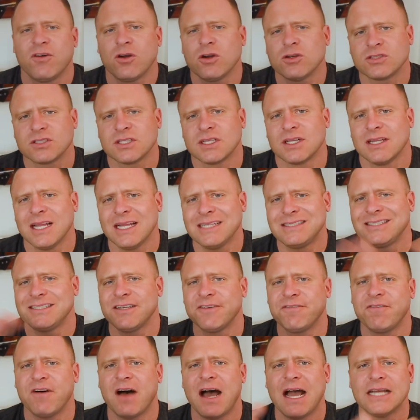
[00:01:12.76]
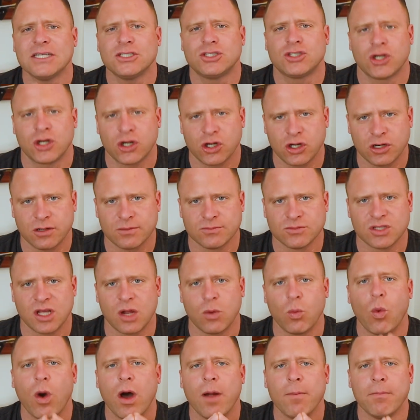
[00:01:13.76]
first, let's define terms
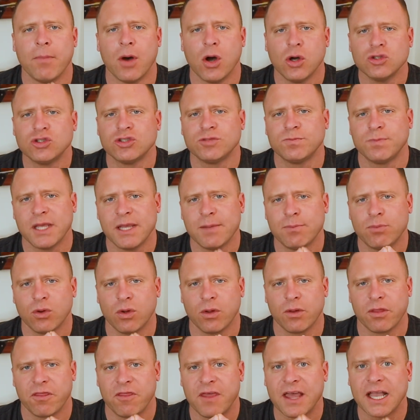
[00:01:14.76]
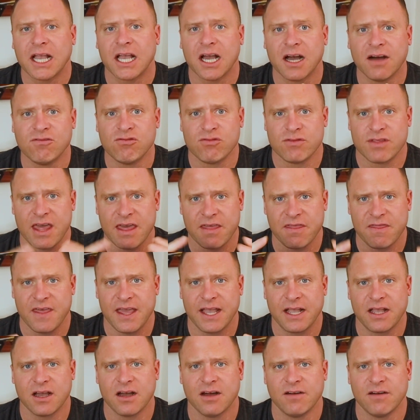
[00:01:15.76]
on what most people think of when they think